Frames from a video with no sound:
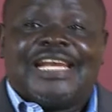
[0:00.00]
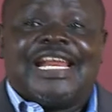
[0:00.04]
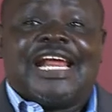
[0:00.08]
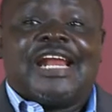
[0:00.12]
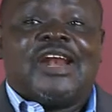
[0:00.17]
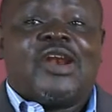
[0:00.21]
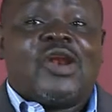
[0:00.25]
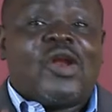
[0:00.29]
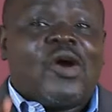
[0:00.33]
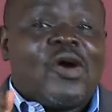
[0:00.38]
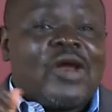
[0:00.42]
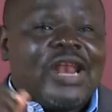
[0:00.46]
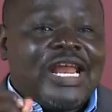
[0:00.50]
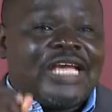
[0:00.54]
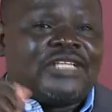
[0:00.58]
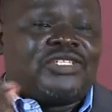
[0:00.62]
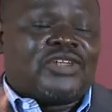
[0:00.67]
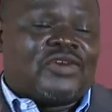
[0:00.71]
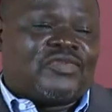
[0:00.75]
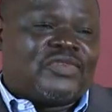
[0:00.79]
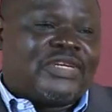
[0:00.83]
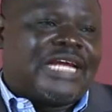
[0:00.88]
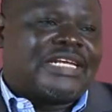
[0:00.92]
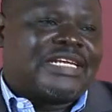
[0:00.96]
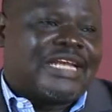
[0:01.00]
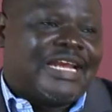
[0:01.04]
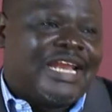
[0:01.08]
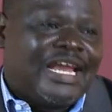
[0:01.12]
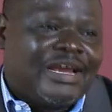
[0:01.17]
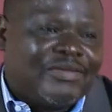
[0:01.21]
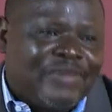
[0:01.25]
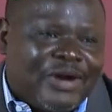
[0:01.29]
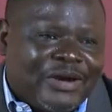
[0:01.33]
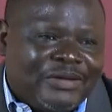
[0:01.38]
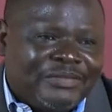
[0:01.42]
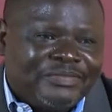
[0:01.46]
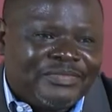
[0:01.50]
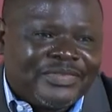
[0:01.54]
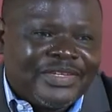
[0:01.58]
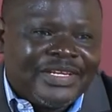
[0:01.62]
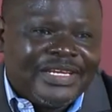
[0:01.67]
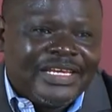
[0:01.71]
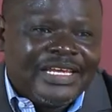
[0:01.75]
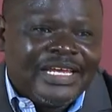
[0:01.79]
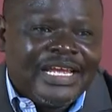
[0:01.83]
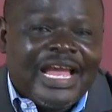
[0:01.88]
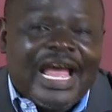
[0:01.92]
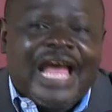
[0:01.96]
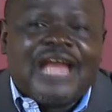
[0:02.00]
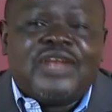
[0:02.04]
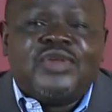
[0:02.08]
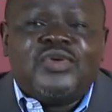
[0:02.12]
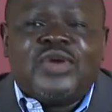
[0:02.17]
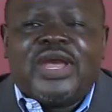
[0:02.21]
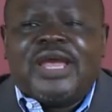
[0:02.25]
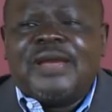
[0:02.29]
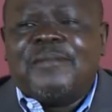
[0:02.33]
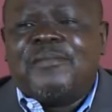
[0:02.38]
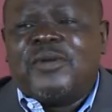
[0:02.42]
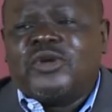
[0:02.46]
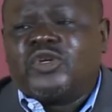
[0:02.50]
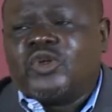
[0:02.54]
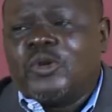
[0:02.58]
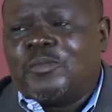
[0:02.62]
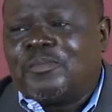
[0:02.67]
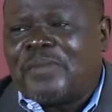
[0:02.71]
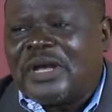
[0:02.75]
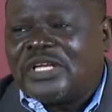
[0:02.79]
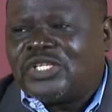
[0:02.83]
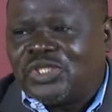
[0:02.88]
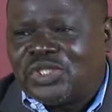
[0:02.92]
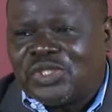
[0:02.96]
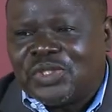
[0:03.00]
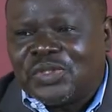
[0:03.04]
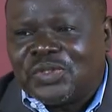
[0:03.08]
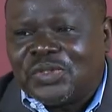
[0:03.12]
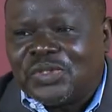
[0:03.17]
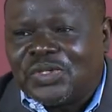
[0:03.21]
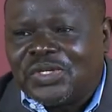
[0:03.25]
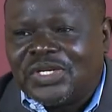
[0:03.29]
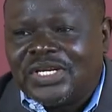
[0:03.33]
the knowledge of that level and you are able to pursue.